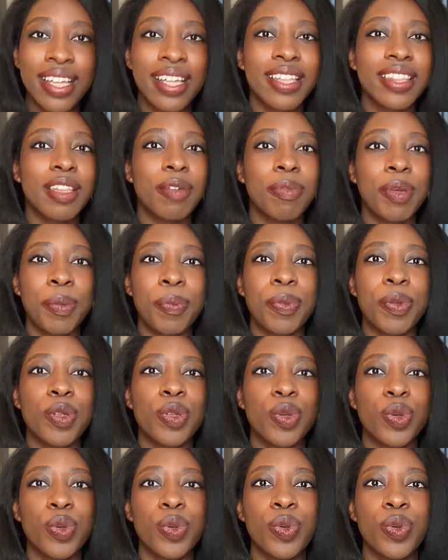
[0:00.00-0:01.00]
the people
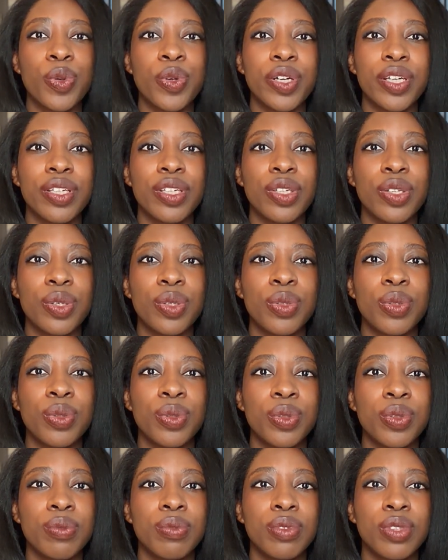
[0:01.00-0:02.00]
who
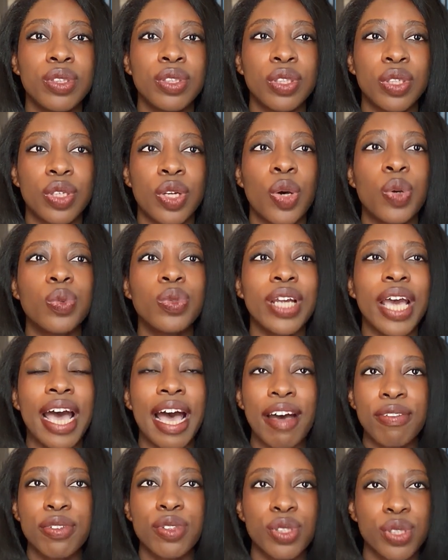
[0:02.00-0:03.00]
you don't
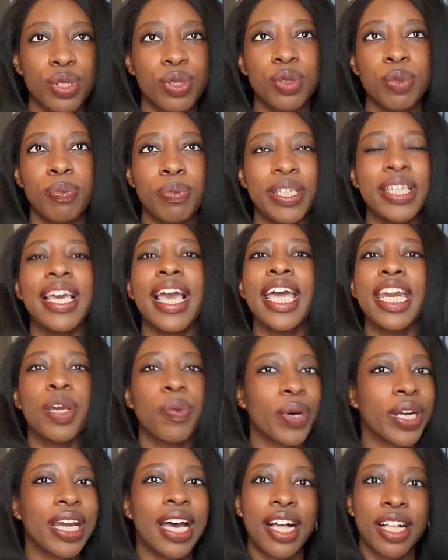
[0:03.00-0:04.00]
have to be
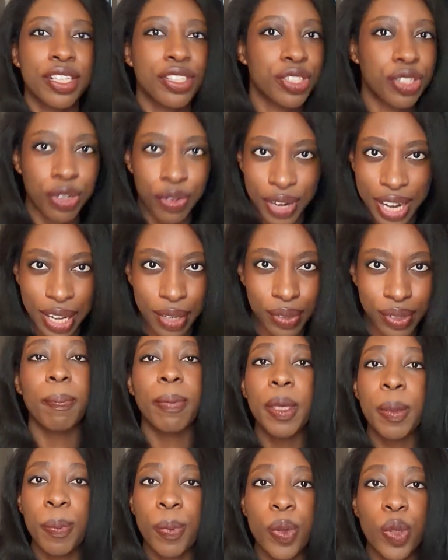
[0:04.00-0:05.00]
anyone else around.
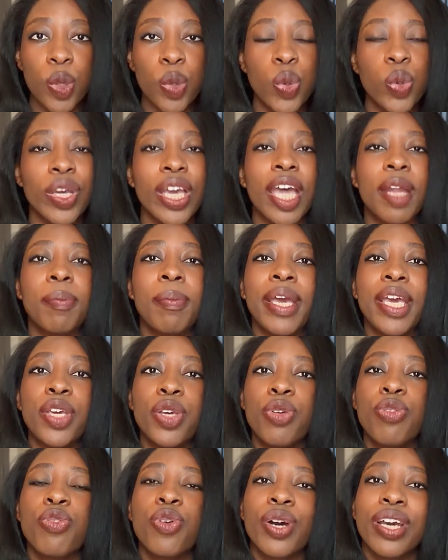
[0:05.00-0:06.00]
People who can make you
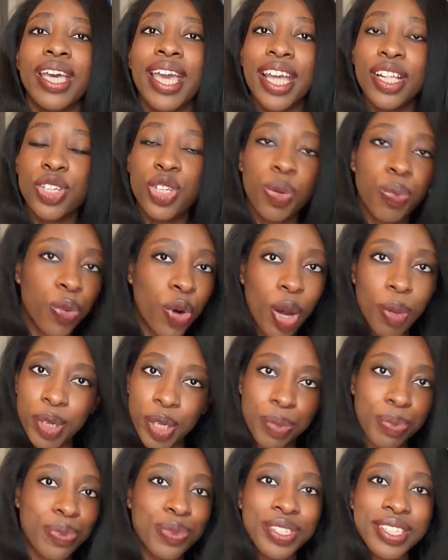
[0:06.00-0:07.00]
forget your
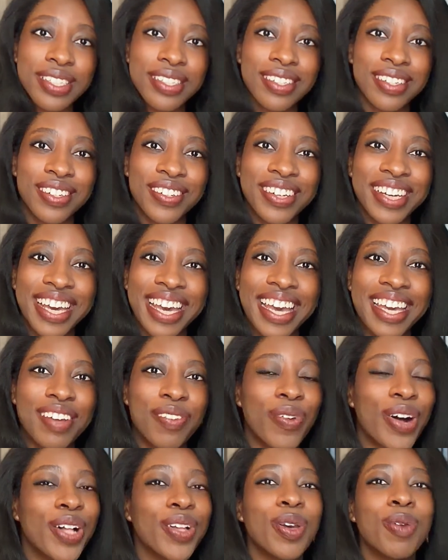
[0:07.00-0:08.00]
problems, okay,
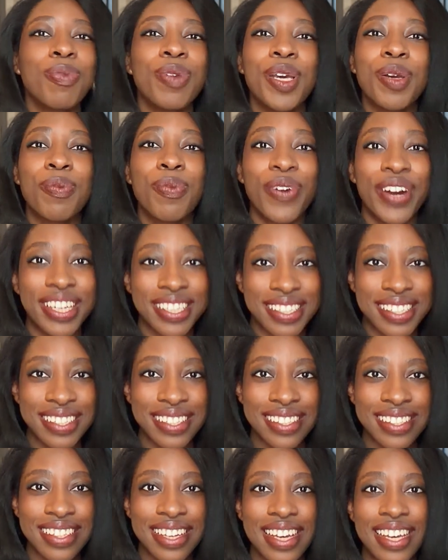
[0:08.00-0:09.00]
while you're being present.
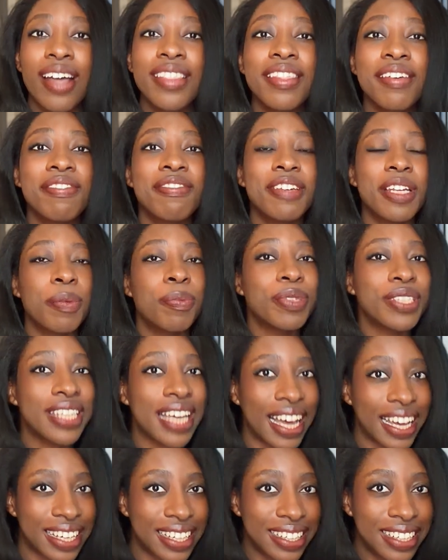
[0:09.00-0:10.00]
On the flip
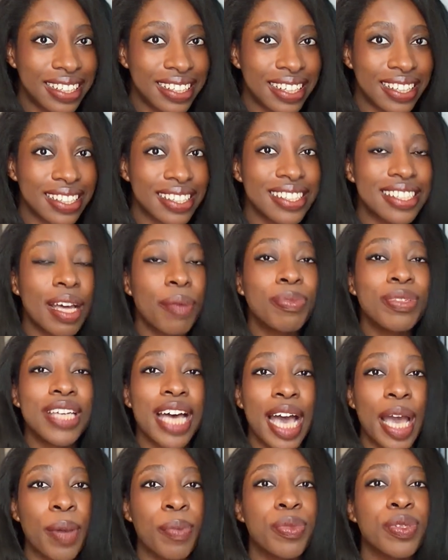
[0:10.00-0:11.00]
side,
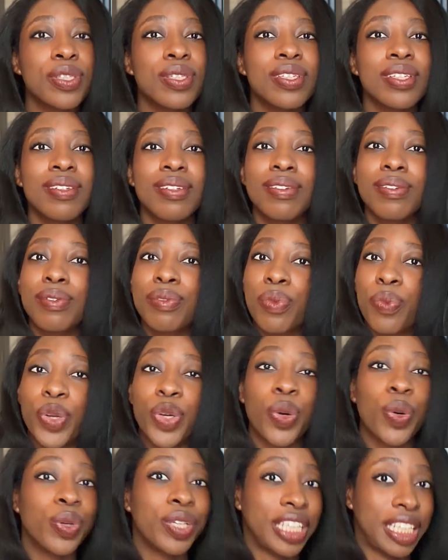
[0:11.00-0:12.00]
sometimes we
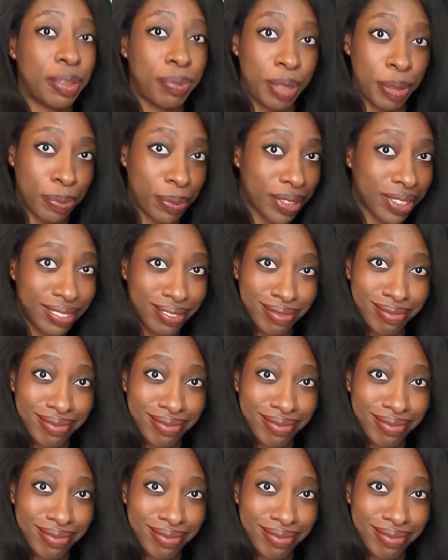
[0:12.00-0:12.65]
don't need people.